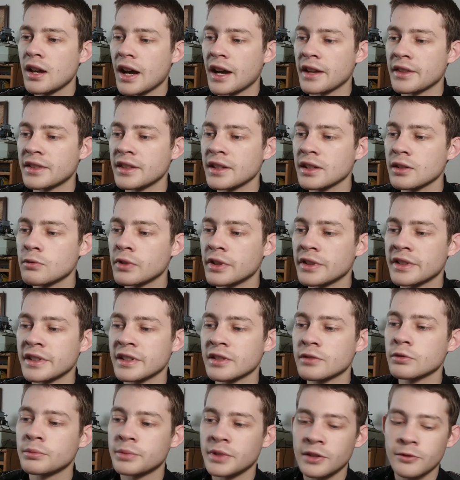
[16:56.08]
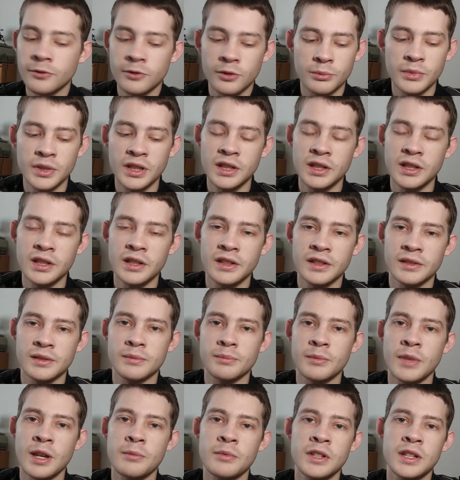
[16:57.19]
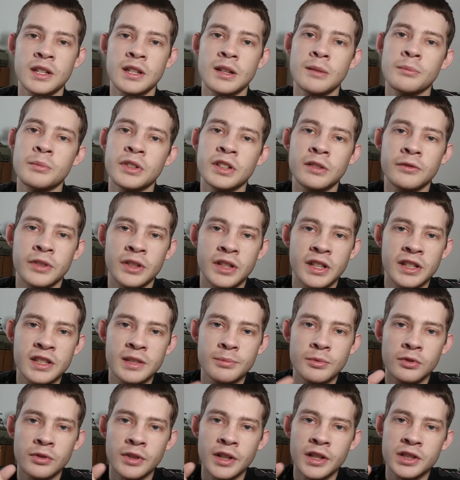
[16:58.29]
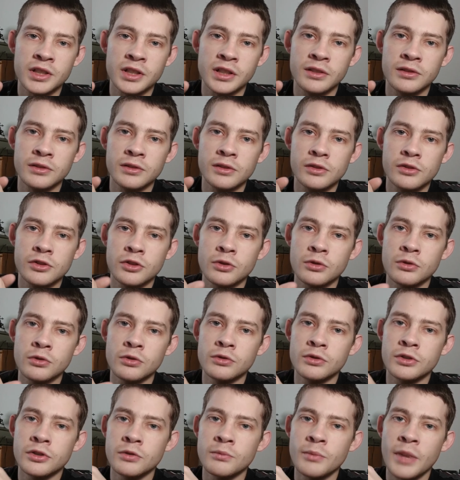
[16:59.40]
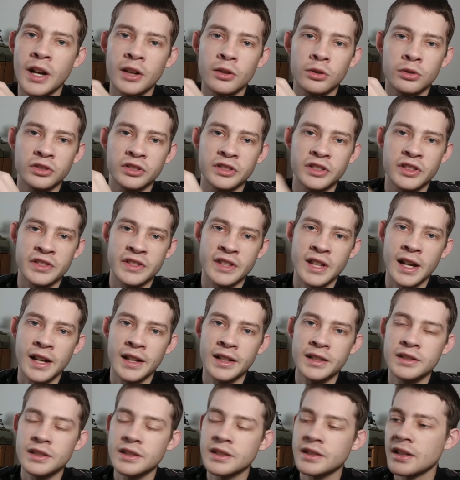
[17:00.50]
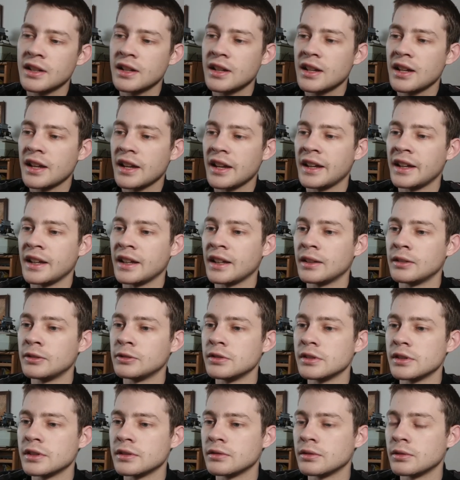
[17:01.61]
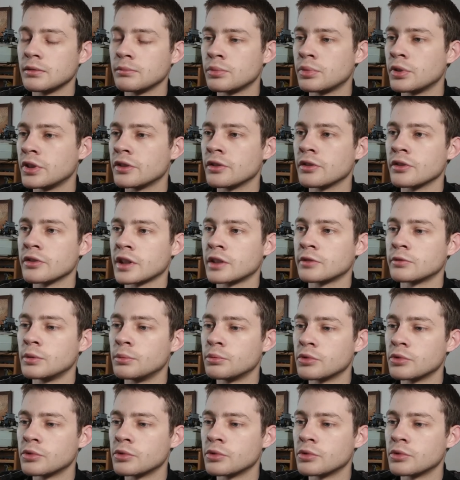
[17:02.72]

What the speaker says: I think what this will be for me is maybe a bit of an inspiration to do my own designs and put those on